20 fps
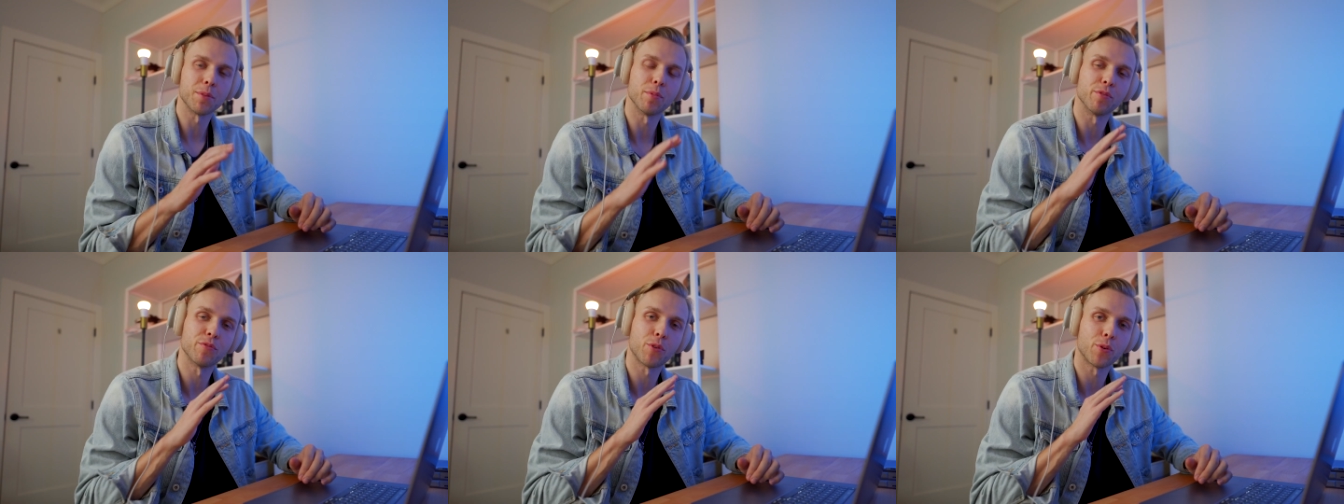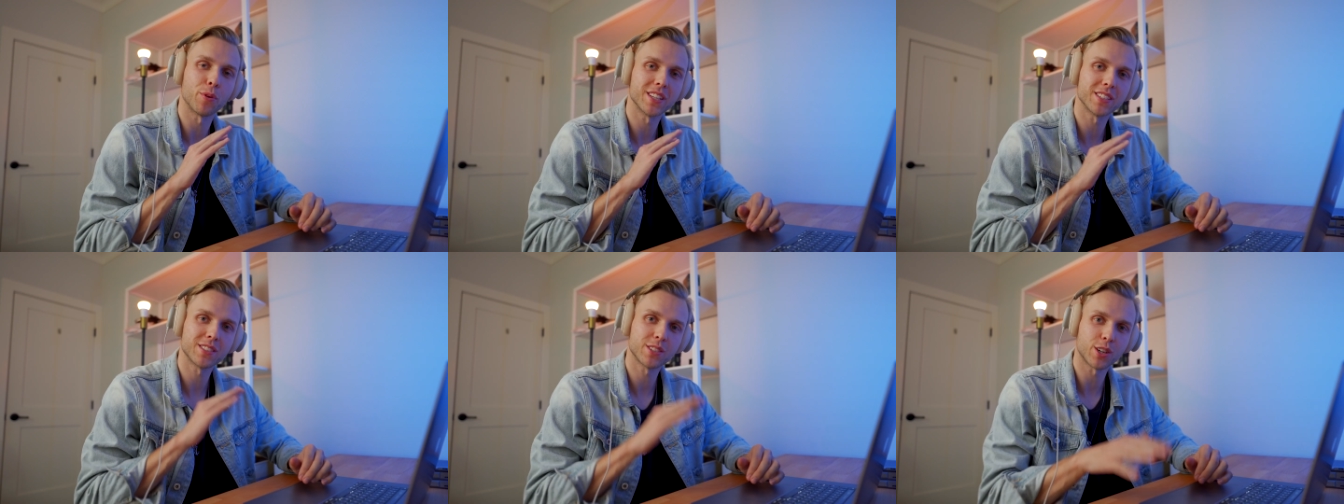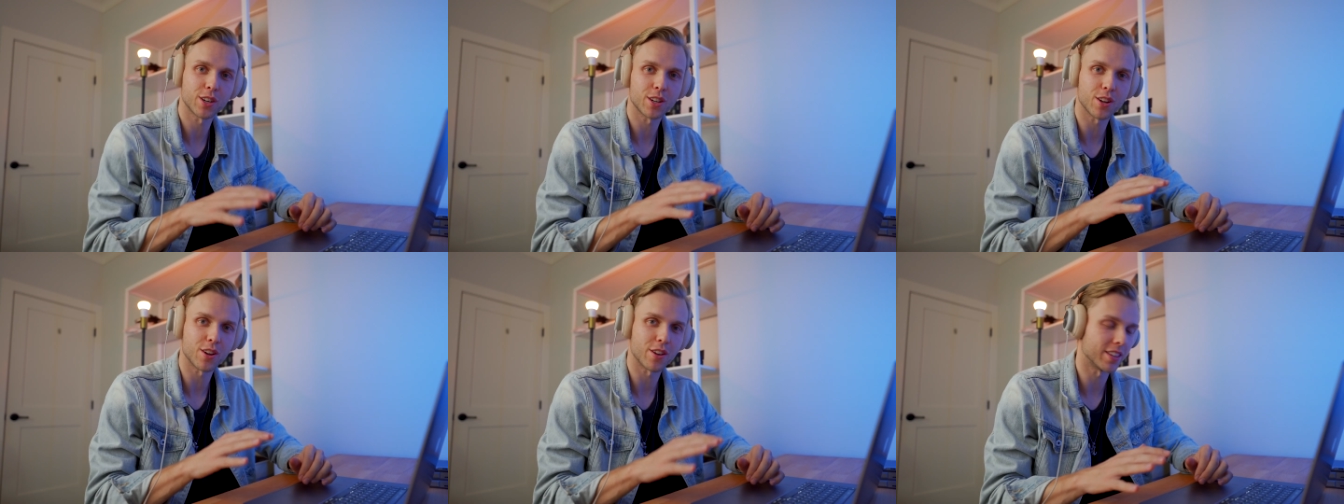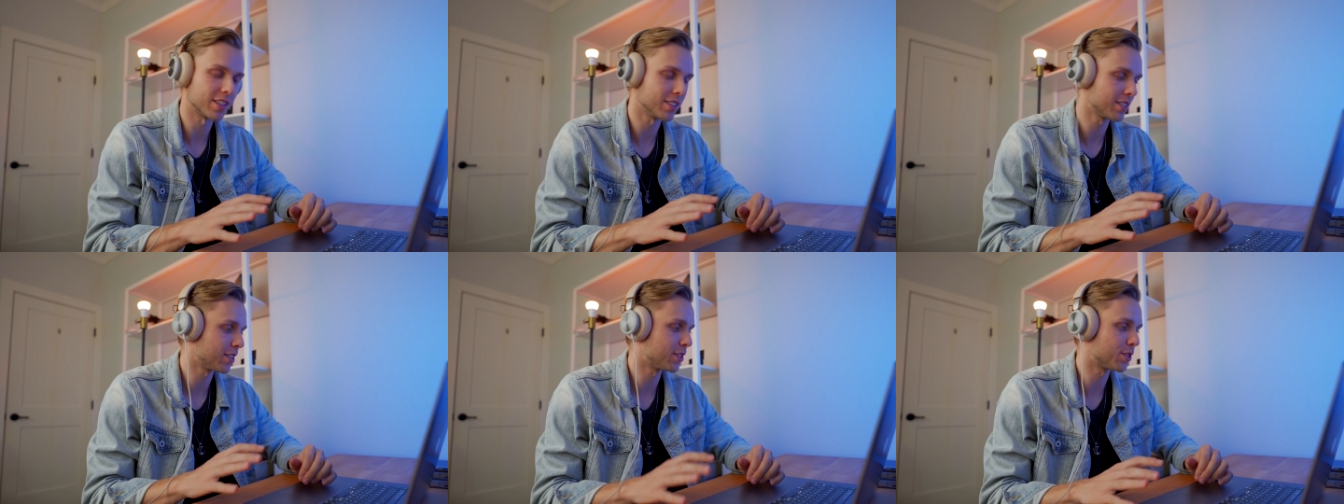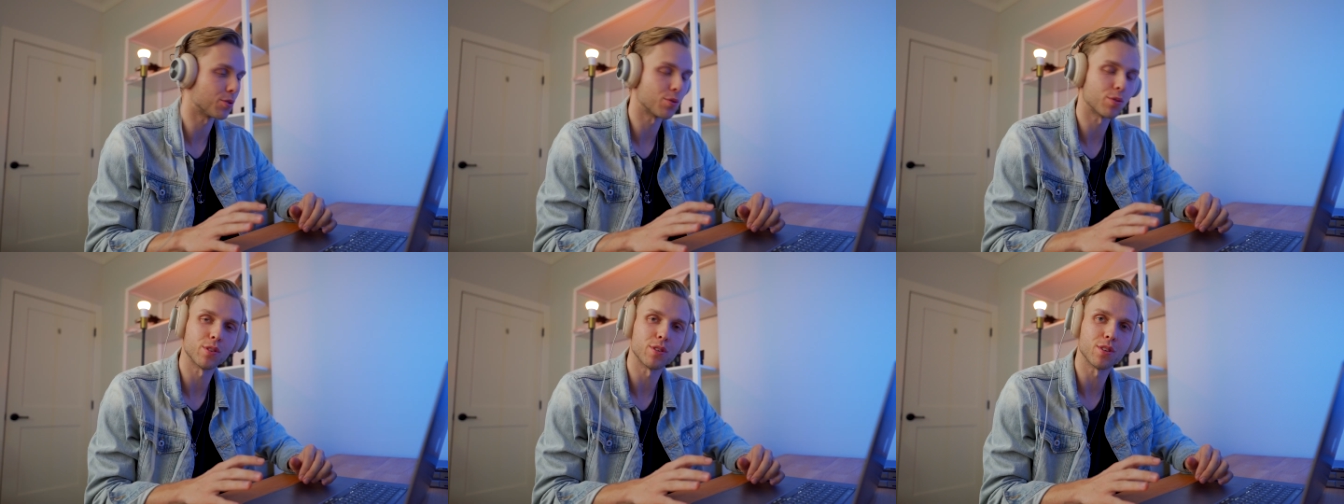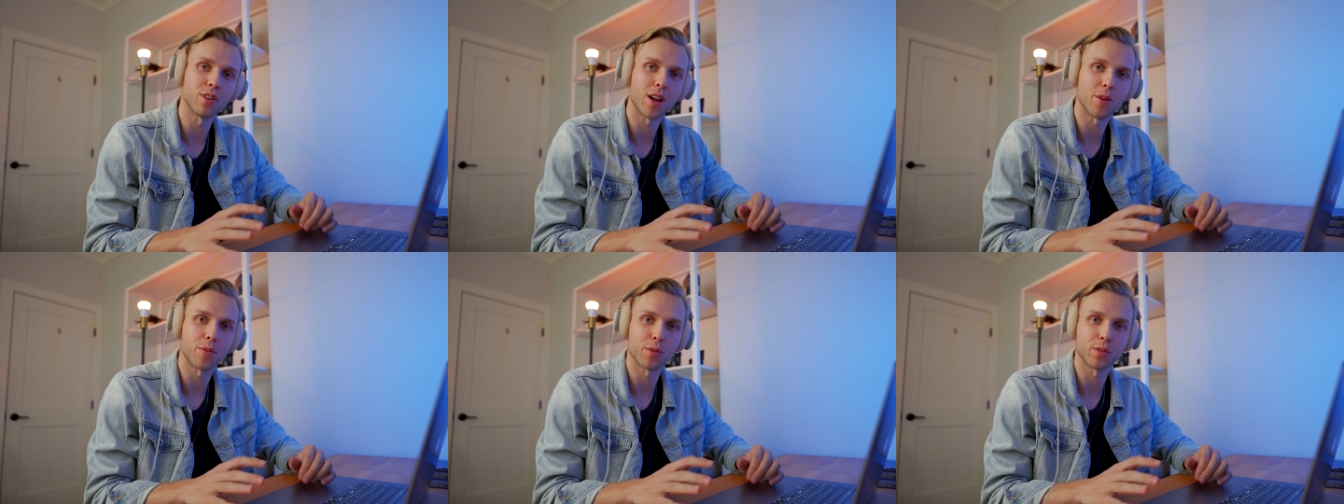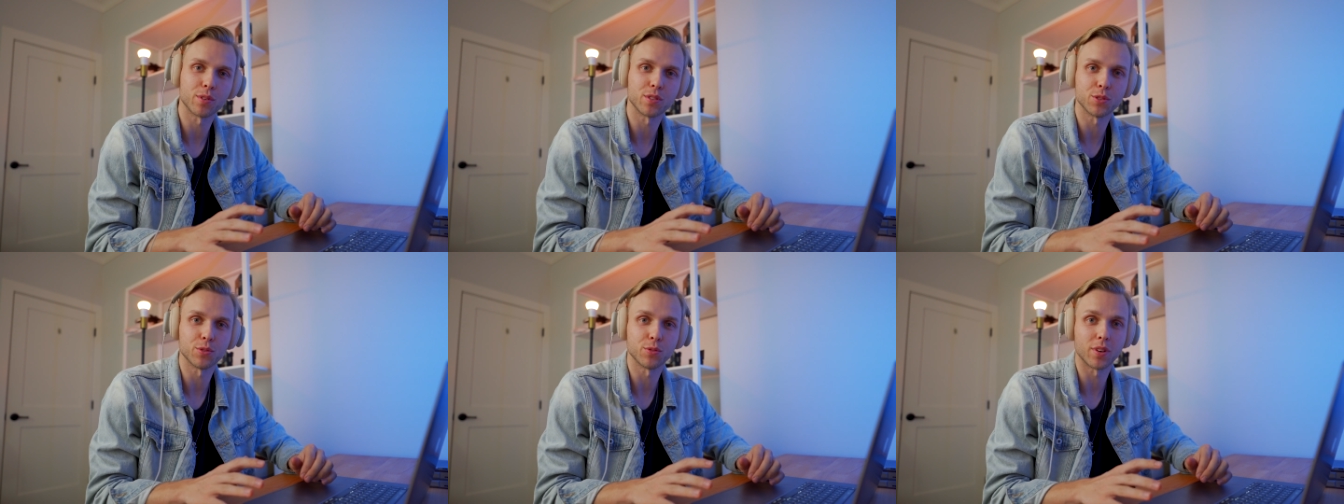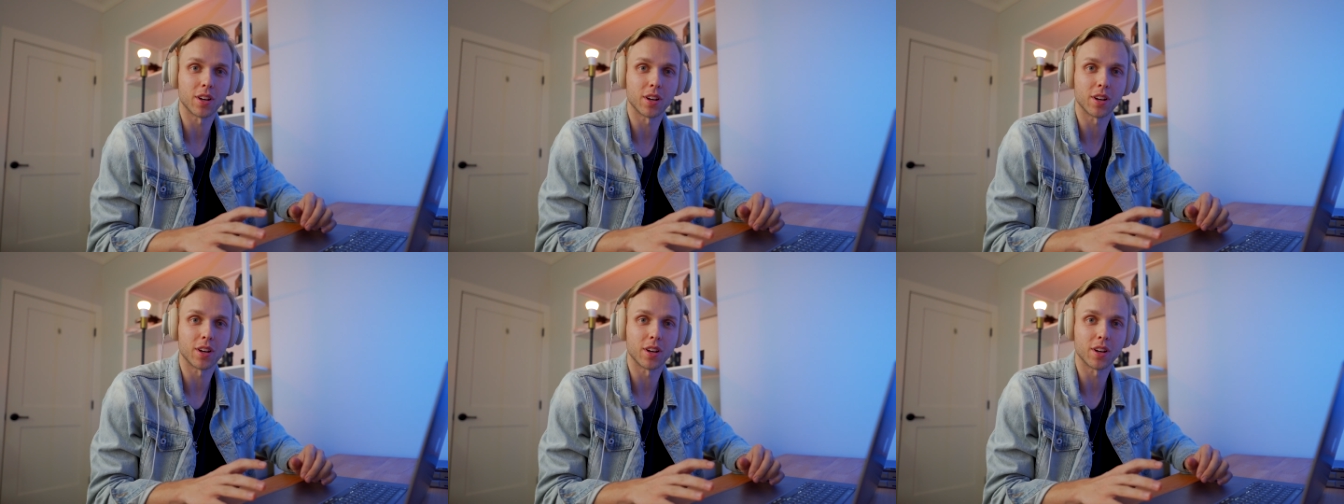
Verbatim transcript: before we get started on this tutorial, I want to do